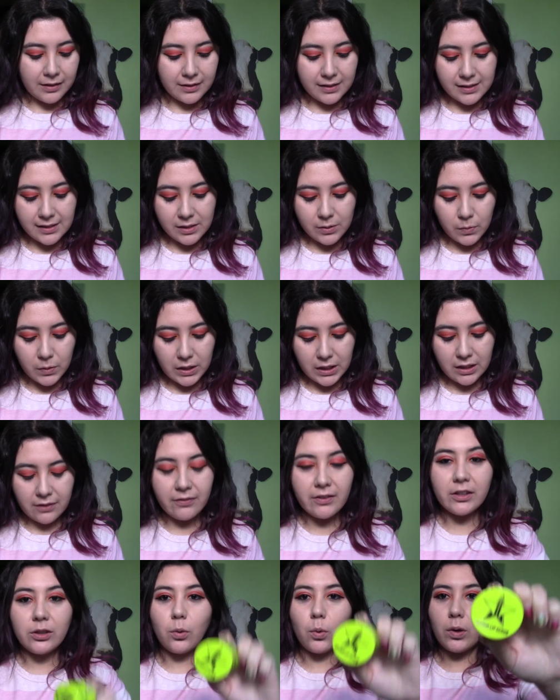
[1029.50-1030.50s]
This is one of the
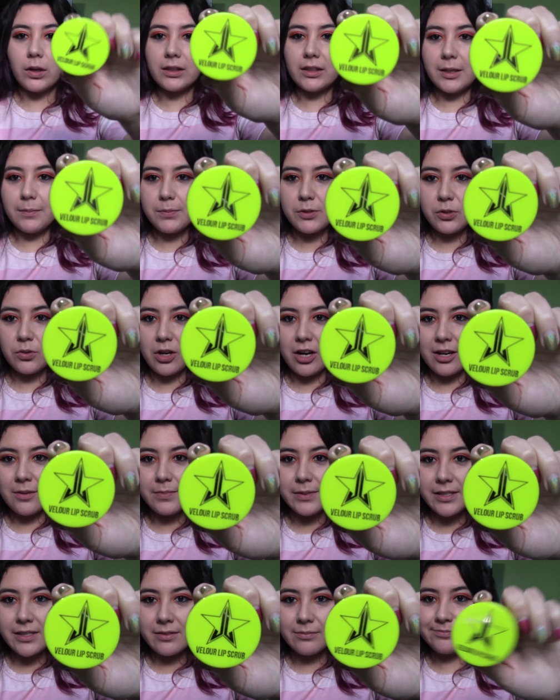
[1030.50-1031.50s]
Velour lip
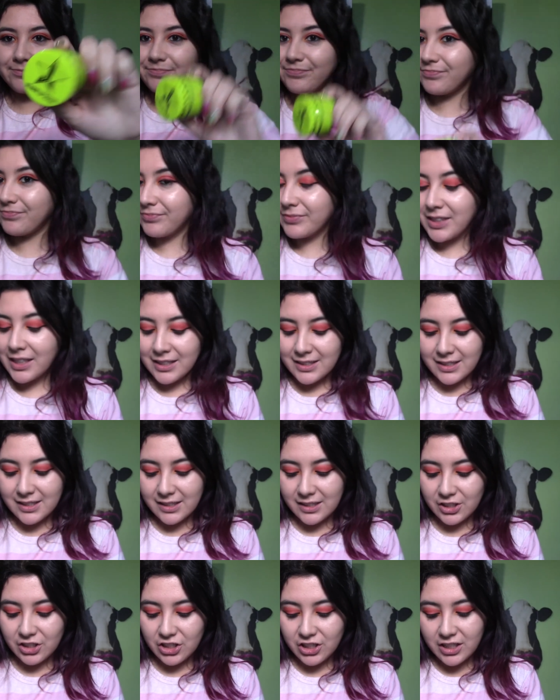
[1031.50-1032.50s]
scrubs,
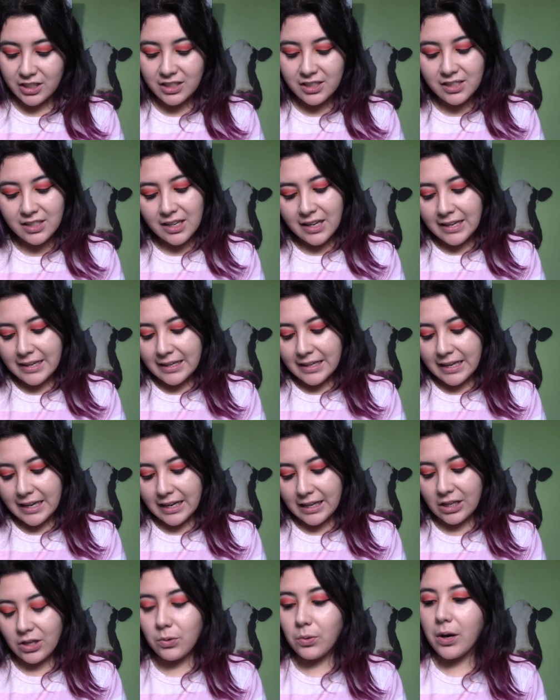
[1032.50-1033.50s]
delicious.
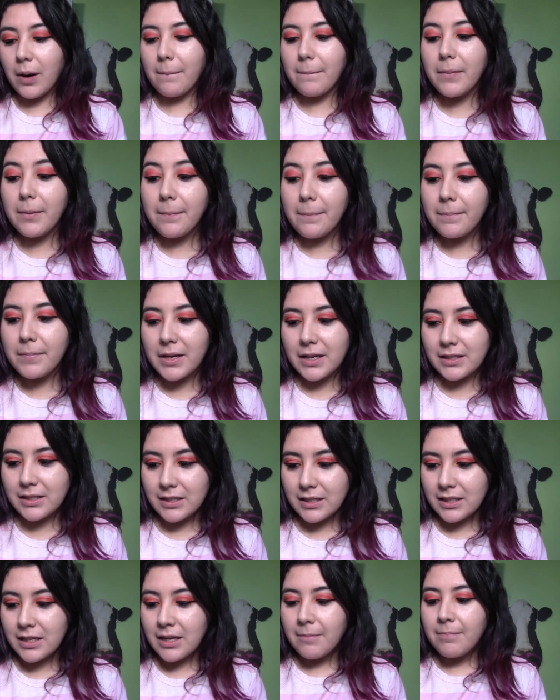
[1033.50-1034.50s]
In cucumber
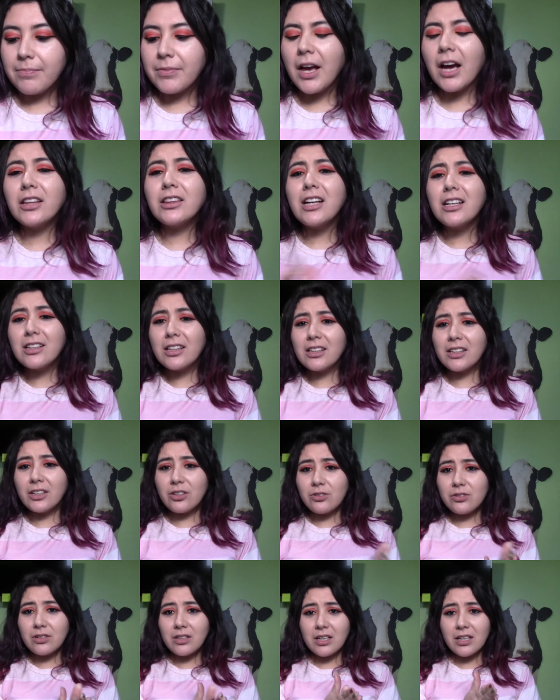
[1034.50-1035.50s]
mint. I thought the
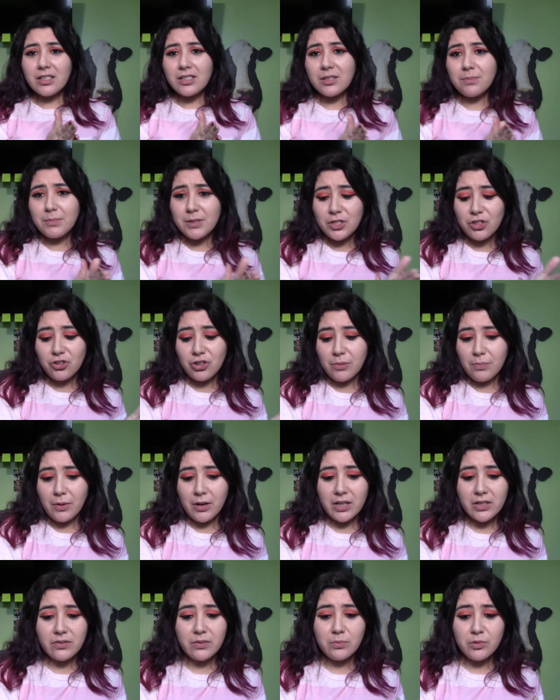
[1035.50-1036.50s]
little mystery
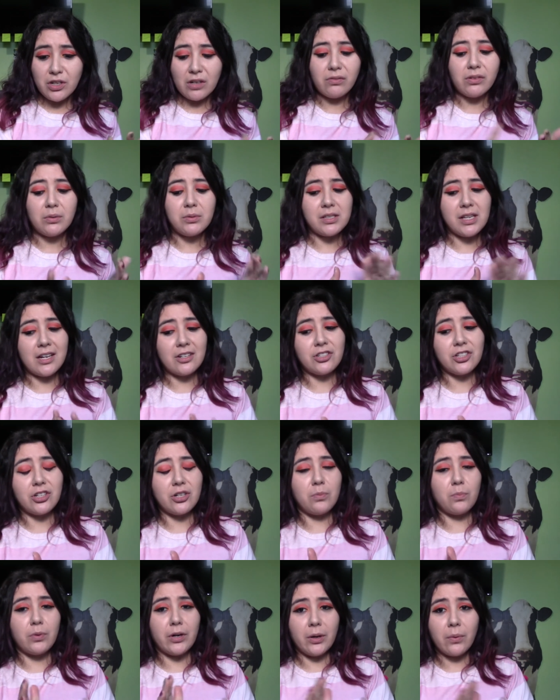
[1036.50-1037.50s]
box from Jeffrey was actually
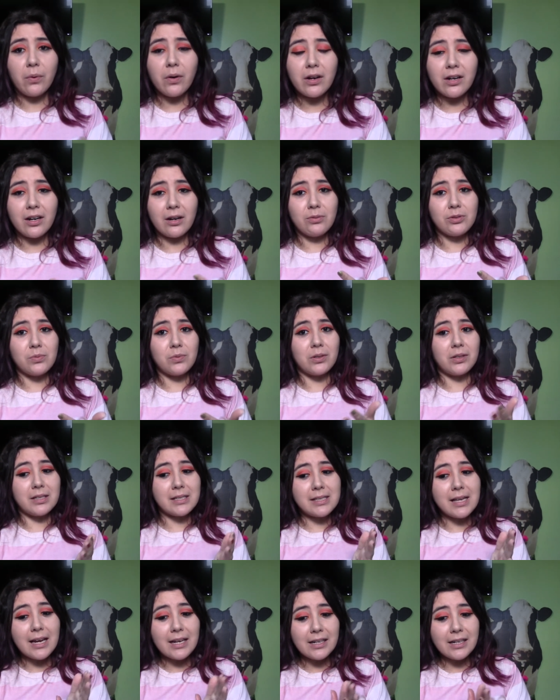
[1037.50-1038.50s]
gonna bring one, and I was real
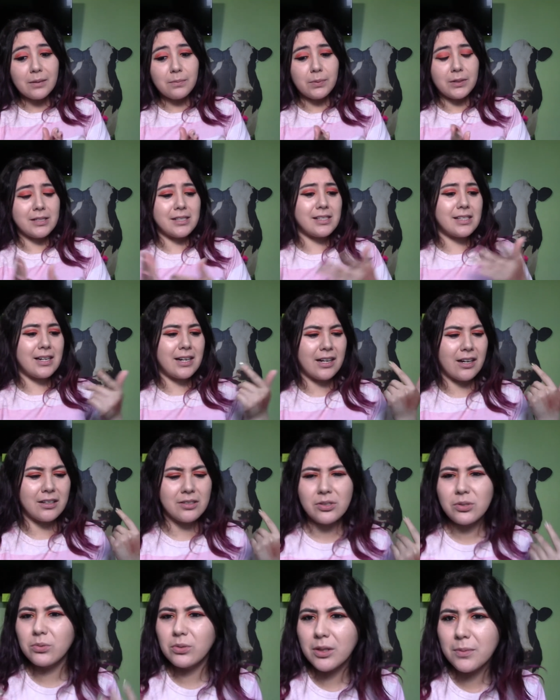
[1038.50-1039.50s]
excited, but instead I
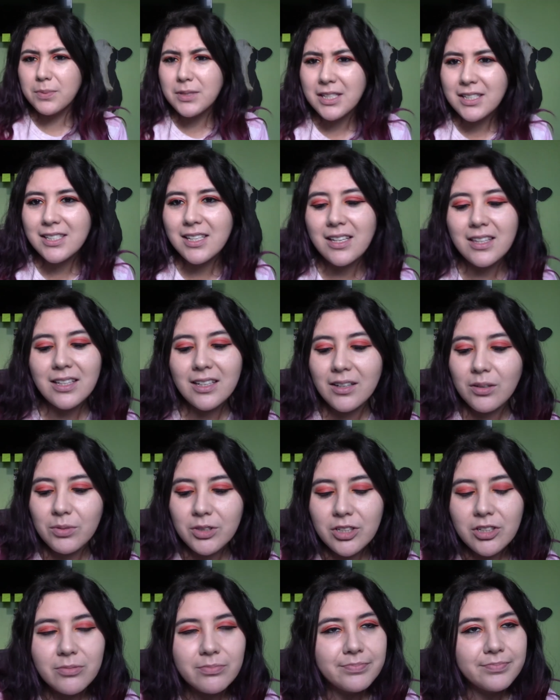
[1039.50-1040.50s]
got two lipsticks, I think,
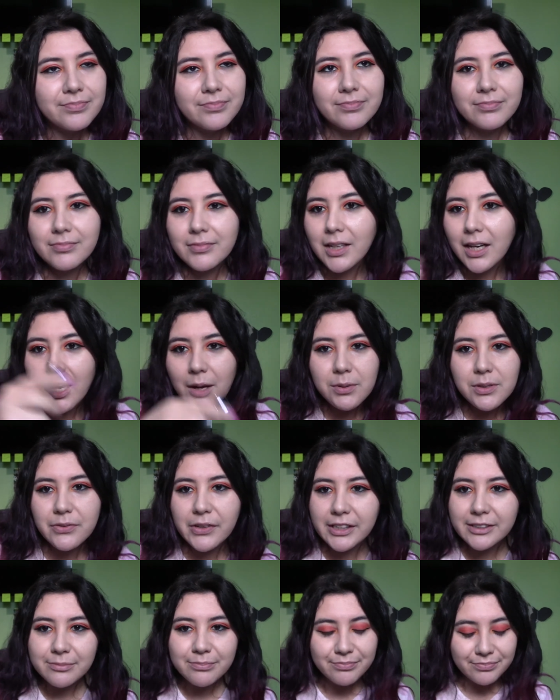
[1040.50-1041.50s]
which it was
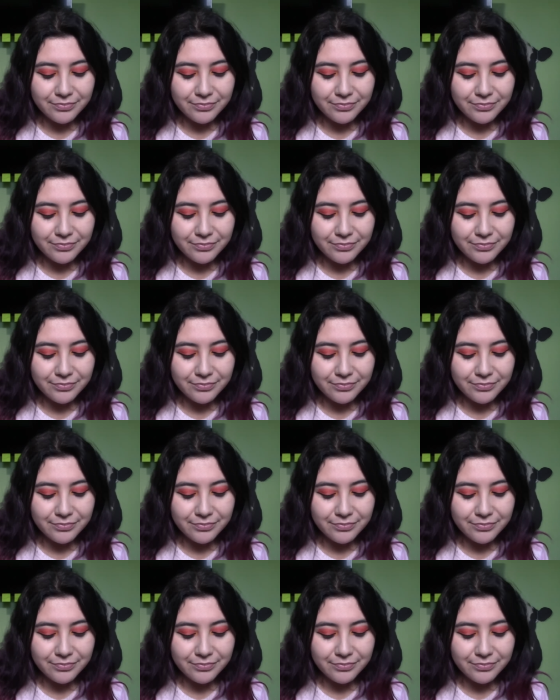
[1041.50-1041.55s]
fine.